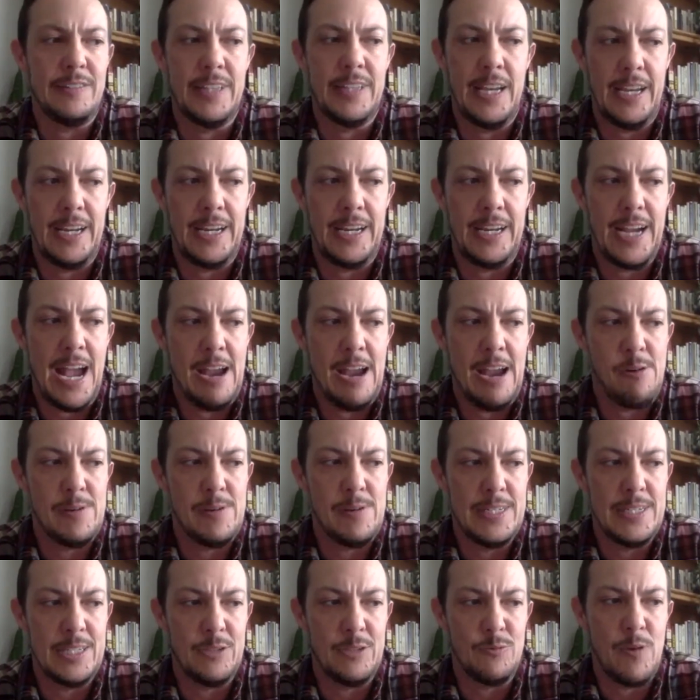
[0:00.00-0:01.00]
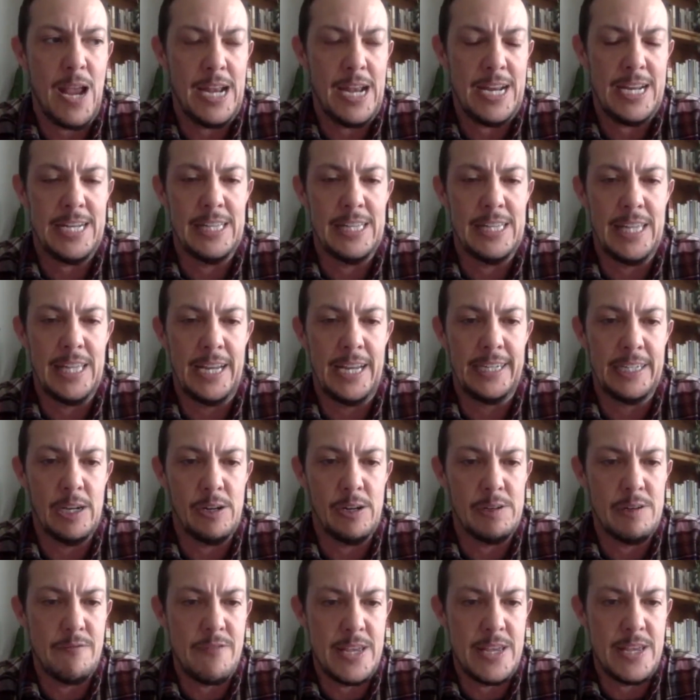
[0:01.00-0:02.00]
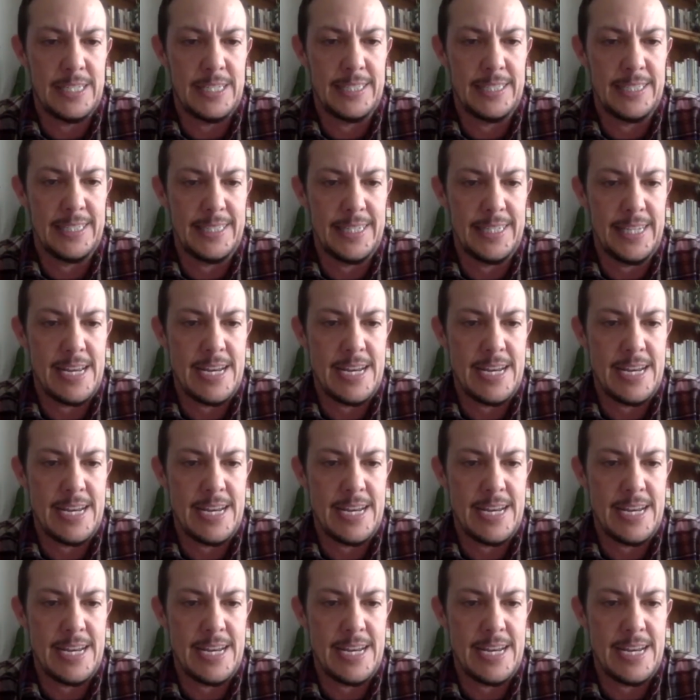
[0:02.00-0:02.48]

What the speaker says: like I was ready to let go of this.